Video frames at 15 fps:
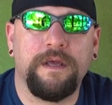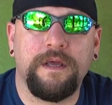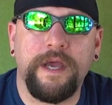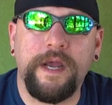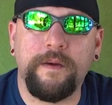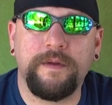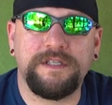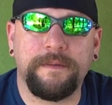
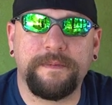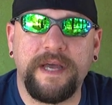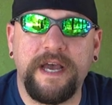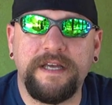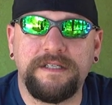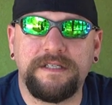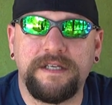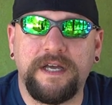Hey, what's up
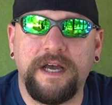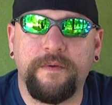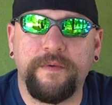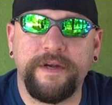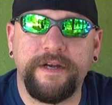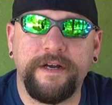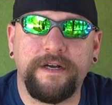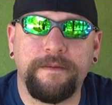guys?
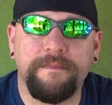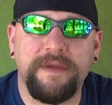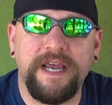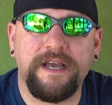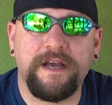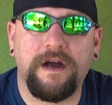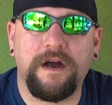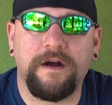We're here to
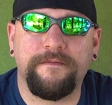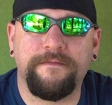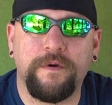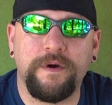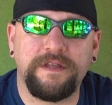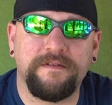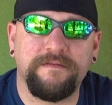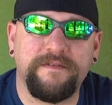make our
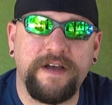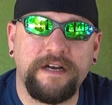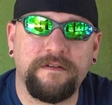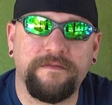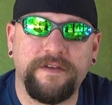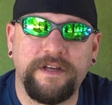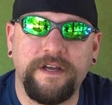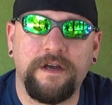fourth and
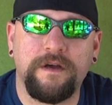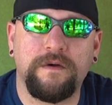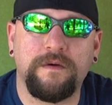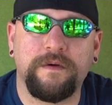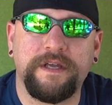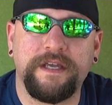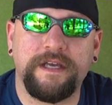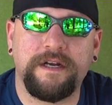final
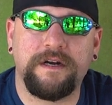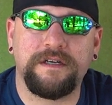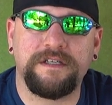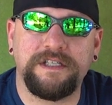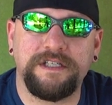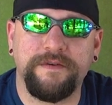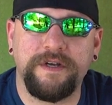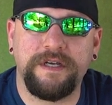video in our
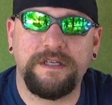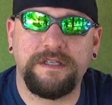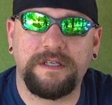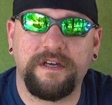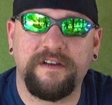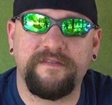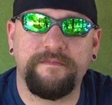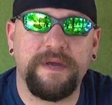series
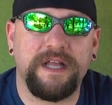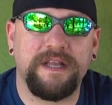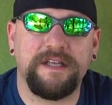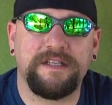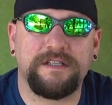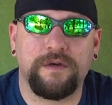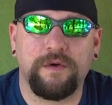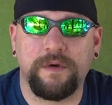of
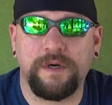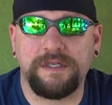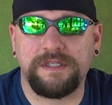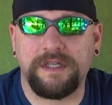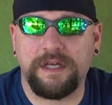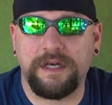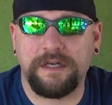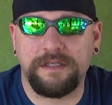pellets or
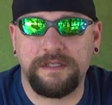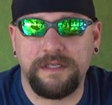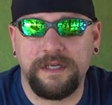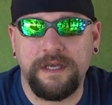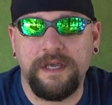slugs.